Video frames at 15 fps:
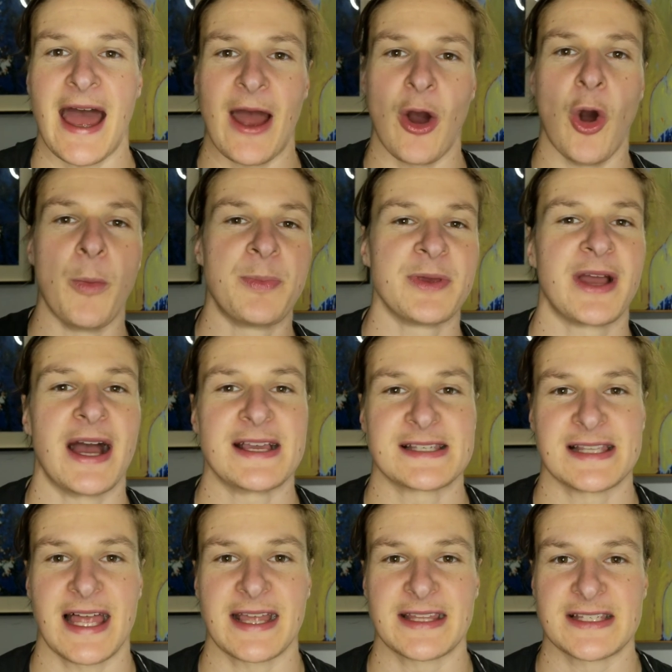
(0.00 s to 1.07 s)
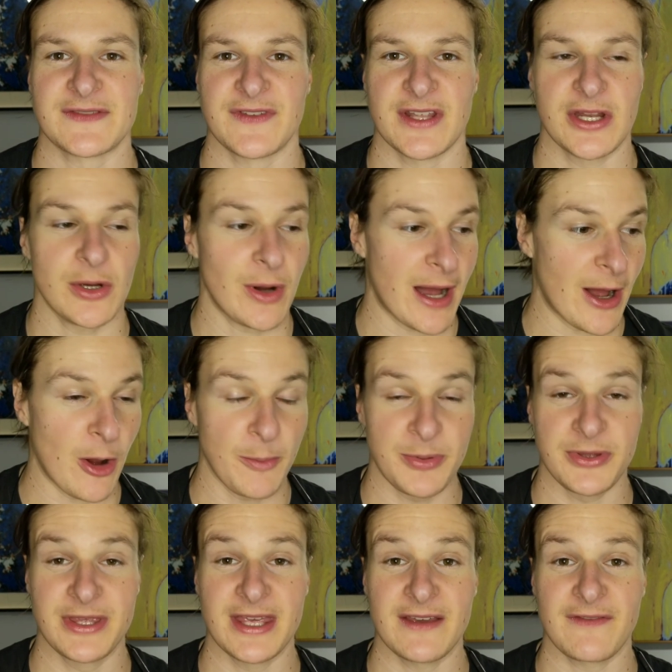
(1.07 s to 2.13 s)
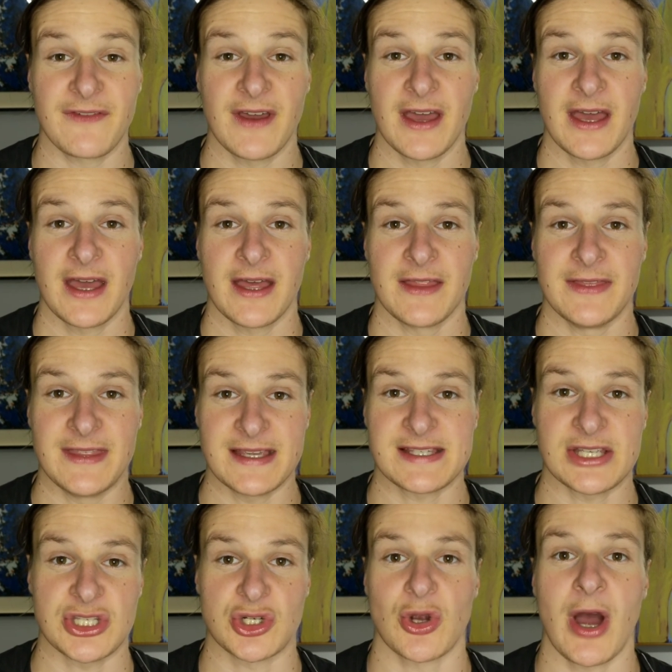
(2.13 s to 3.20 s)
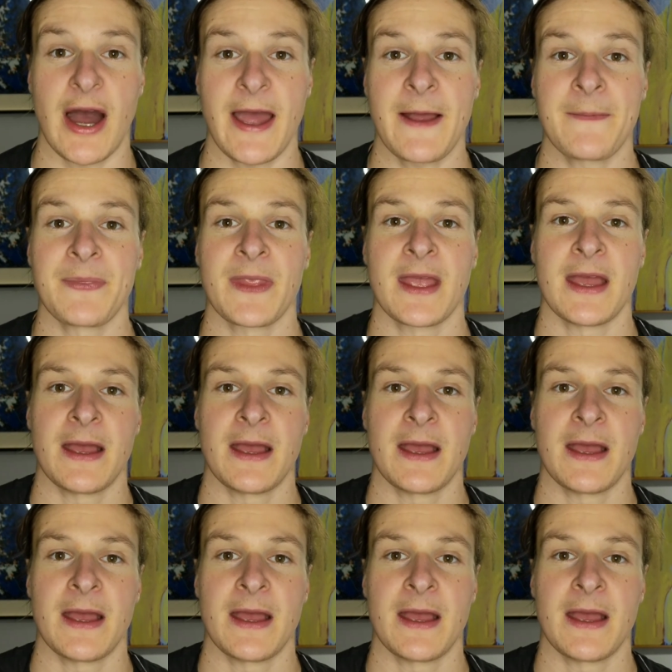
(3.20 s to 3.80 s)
I hope you guys like this video. I hope you give this a try.